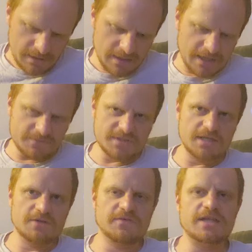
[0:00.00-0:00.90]
Knives of
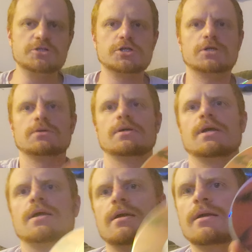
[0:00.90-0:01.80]
the Avenger
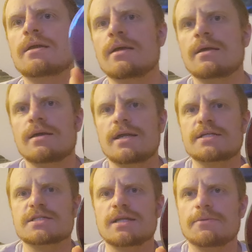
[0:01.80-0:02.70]

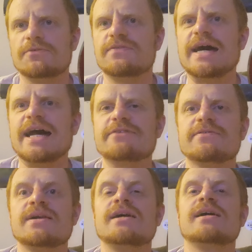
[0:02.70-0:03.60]
is number 5.
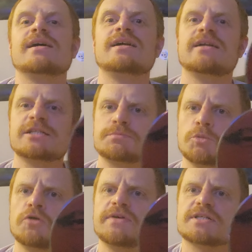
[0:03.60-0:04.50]
This
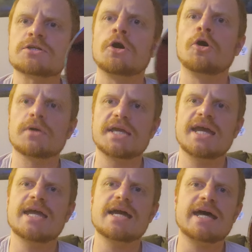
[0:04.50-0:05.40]
movie is
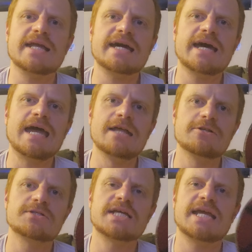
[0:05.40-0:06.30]
okay. I got
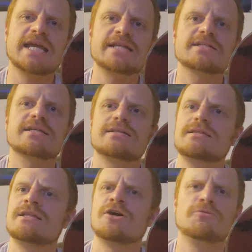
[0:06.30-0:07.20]
entertained.
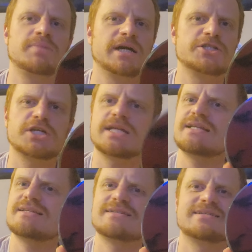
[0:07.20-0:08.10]
Low budget.
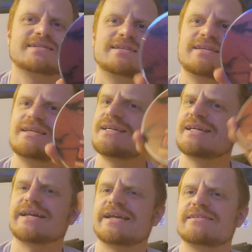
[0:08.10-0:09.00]

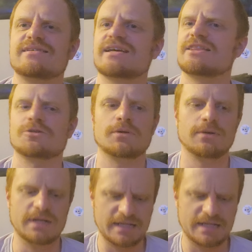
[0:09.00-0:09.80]
You throw it